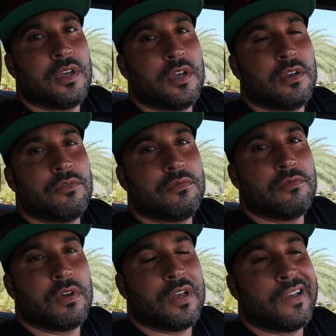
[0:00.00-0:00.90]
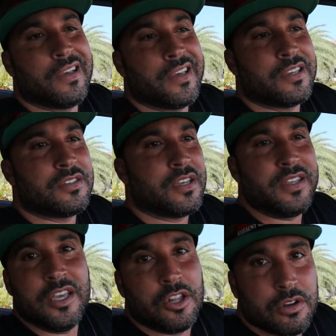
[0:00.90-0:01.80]
Uh, uh, I guess a
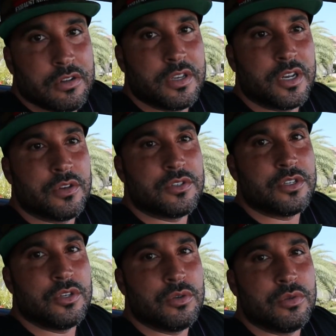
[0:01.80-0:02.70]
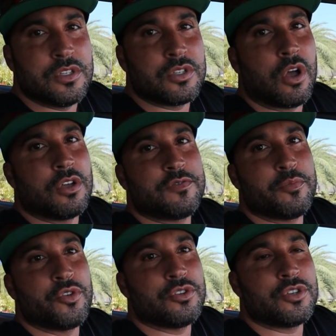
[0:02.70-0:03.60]
dealer, you know, to do installs for
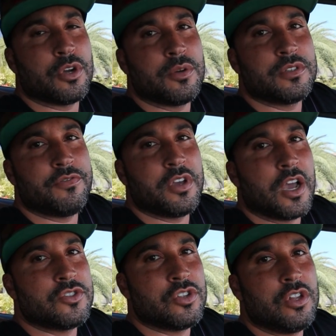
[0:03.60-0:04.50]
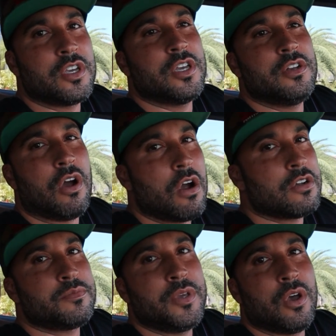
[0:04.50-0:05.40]
pure turbos. If you guys are looking,
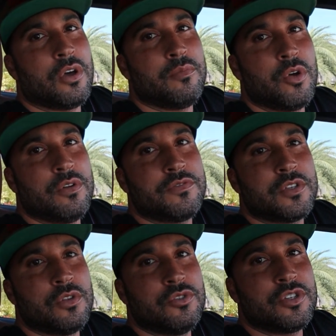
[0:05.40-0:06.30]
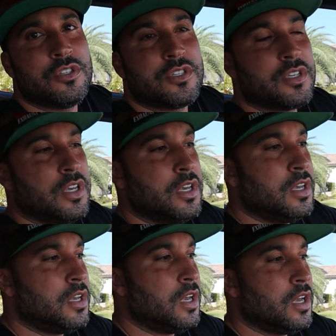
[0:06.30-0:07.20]
RSP Automotive Solutions.
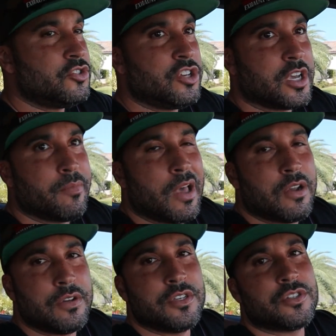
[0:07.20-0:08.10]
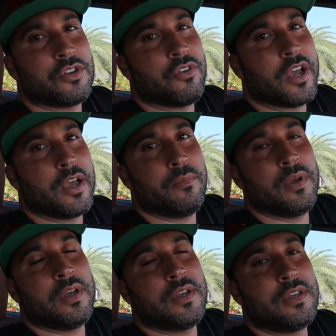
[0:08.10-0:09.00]
Uh, check him out on Instagram.